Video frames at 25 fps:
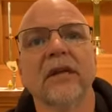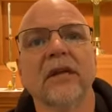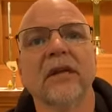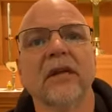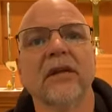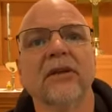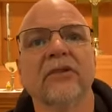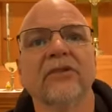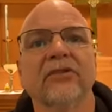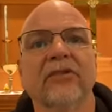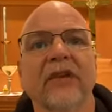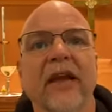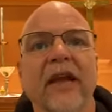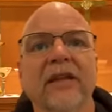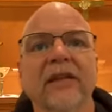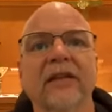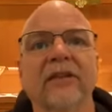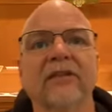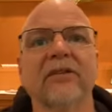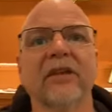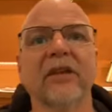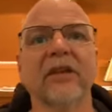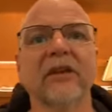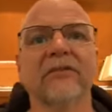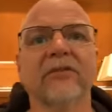It is
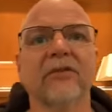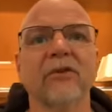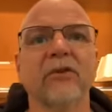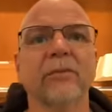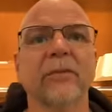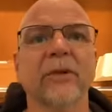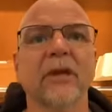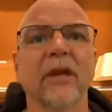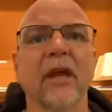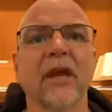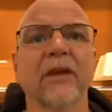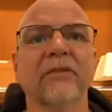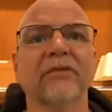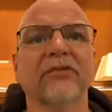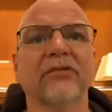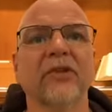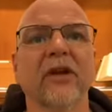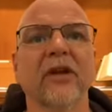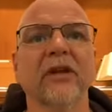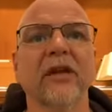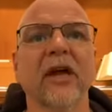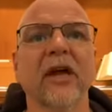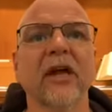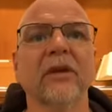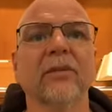Sanctity of Human Life
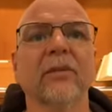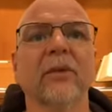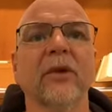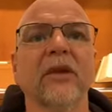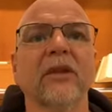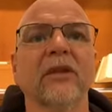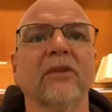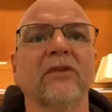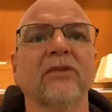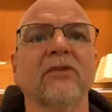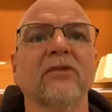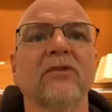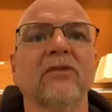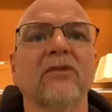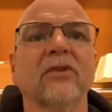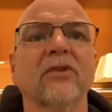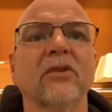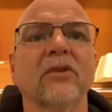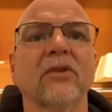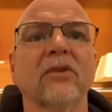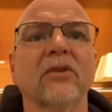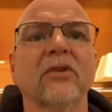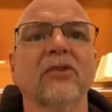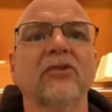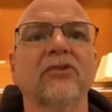Sunday. We, the,
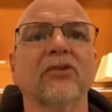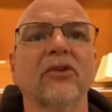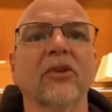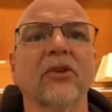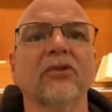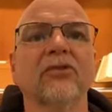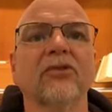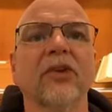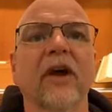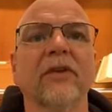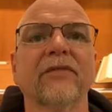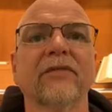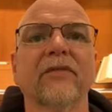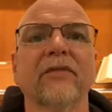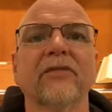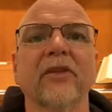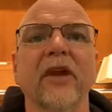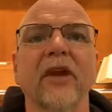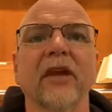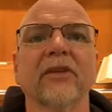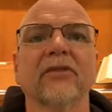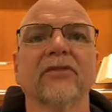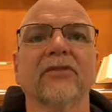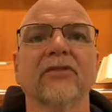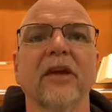the church, have to
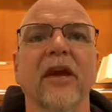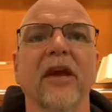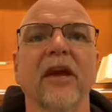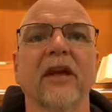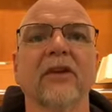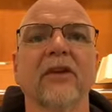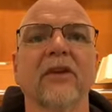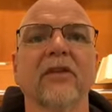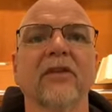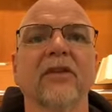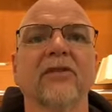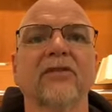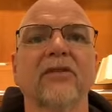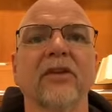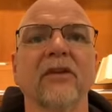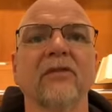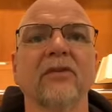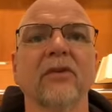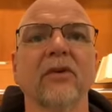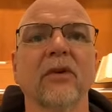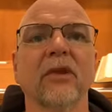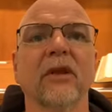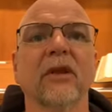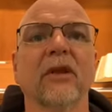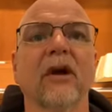take a stand on this
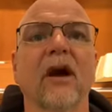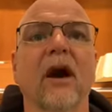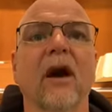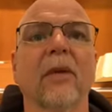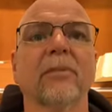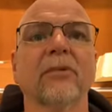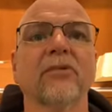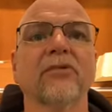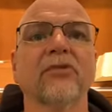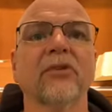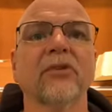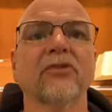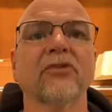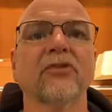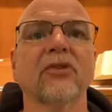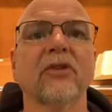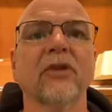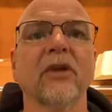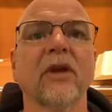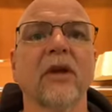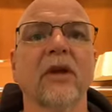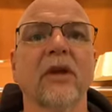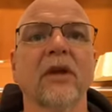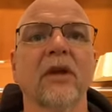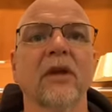evil in
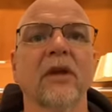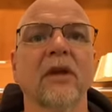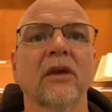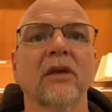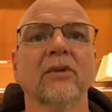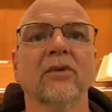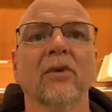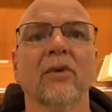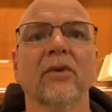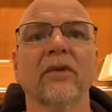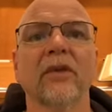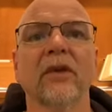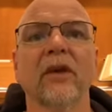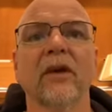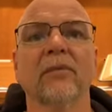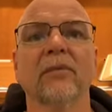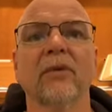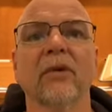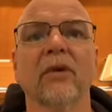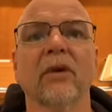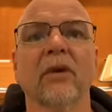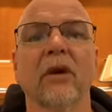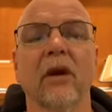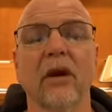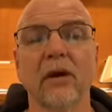opposition toward the
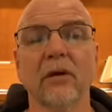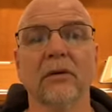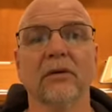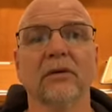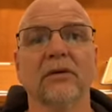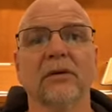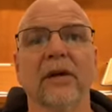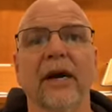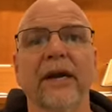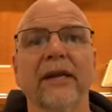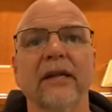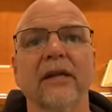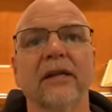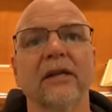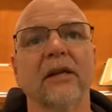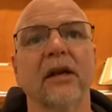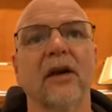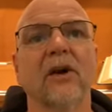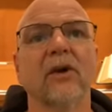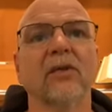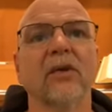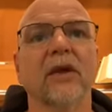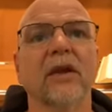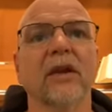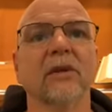umber. Oh, I didn't
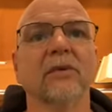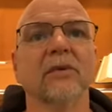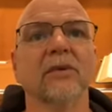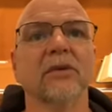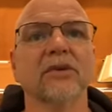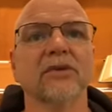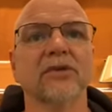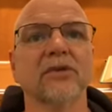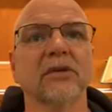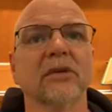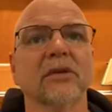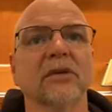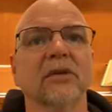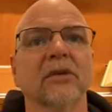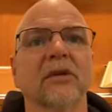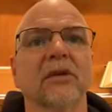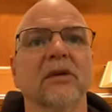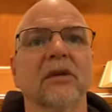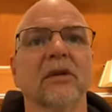know that it was